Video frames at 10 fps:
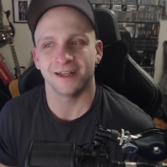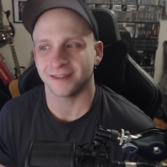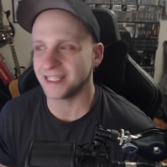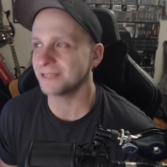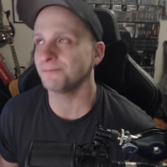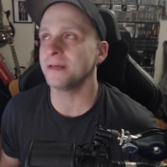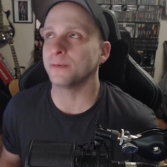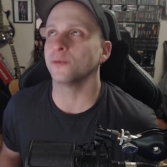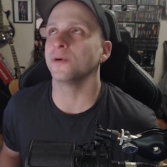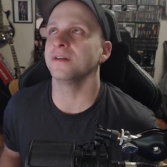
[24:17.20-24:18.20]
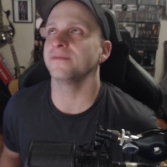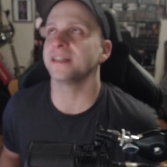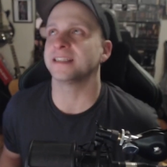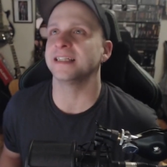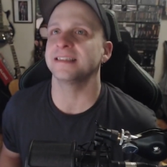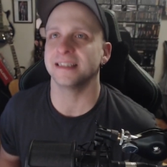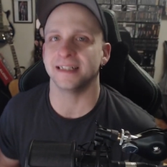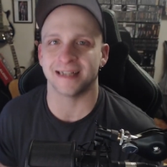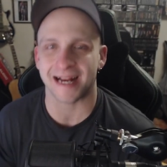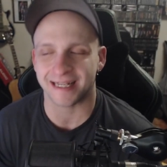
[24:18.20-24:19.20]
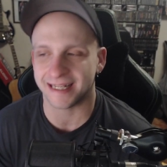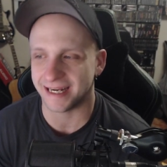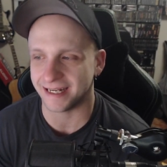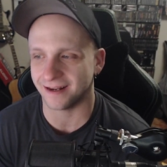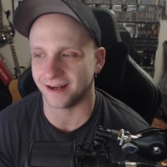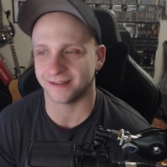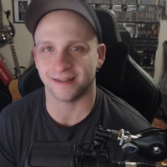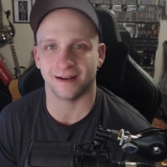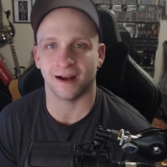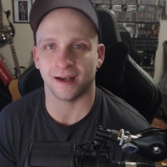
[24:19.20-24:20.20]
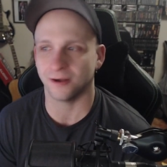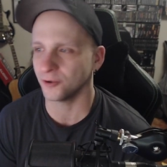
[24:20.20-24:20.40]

These people wouldn't have existed in 1980, 1990.